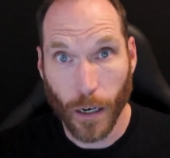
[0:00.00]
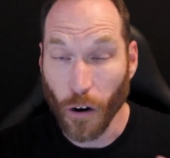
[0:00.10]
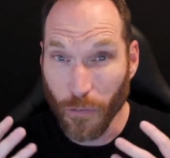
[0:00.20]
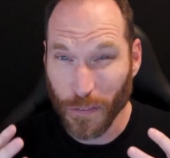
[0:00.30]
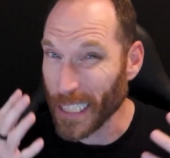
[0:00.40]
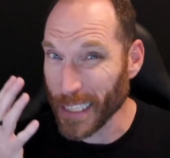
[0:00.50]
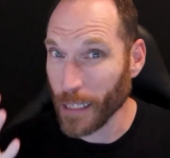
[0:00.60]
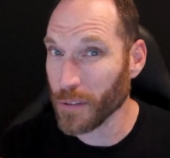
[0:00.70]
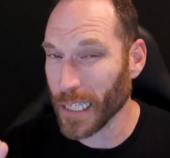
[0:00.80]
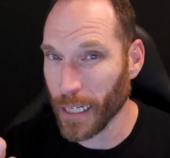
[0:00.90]
Hopefully it
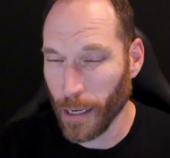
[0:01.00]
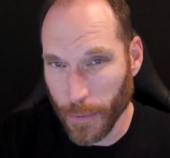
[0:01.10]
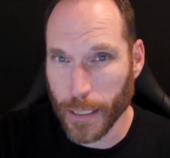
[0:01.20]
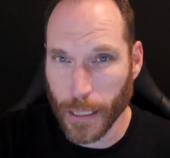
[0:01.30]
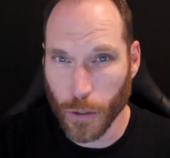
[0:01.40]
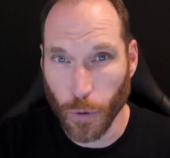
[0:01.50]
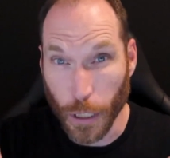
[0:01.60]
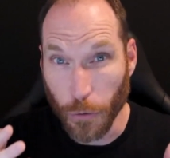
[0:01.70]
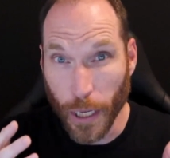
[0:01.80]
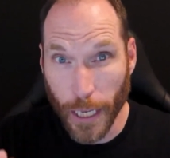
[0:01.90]
sounds like common sense when
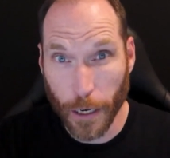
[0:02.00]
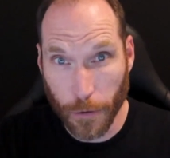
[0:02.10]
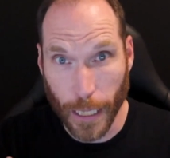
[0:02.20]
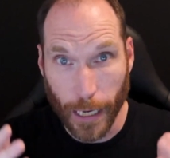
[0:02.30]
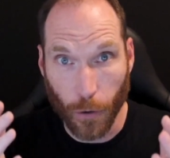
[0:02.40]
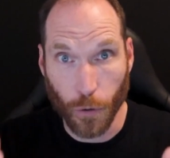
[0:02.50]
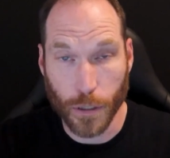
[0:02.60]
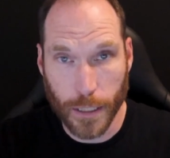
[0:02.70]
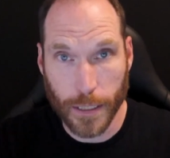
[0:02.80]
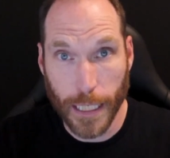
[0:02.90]
you hear that or
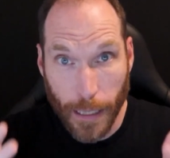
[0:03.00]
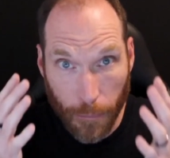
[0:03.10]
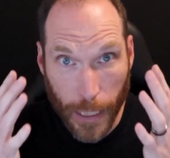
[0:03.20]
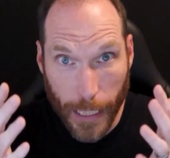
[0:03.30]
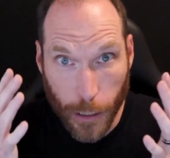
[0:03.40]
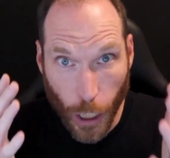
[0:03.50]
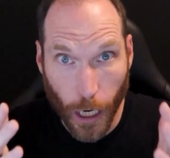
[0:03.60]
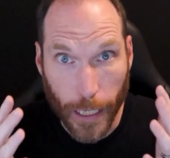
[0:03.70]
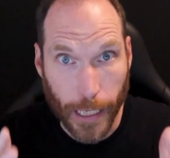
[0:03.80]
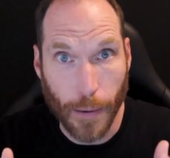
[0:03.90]
see me
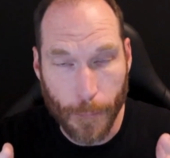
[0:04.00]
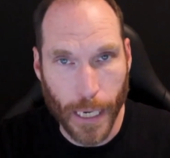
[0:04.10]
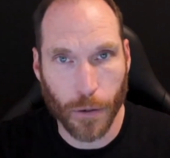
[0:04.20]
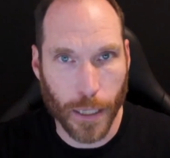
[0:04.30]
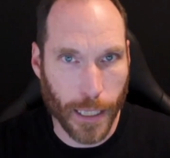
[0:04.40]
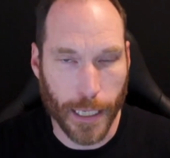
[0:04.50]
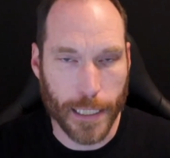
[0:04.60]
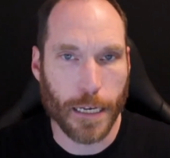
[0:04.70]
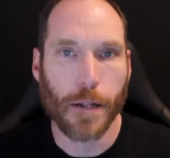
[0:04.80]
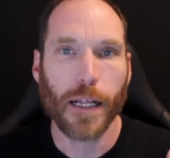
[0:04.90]
talking about this.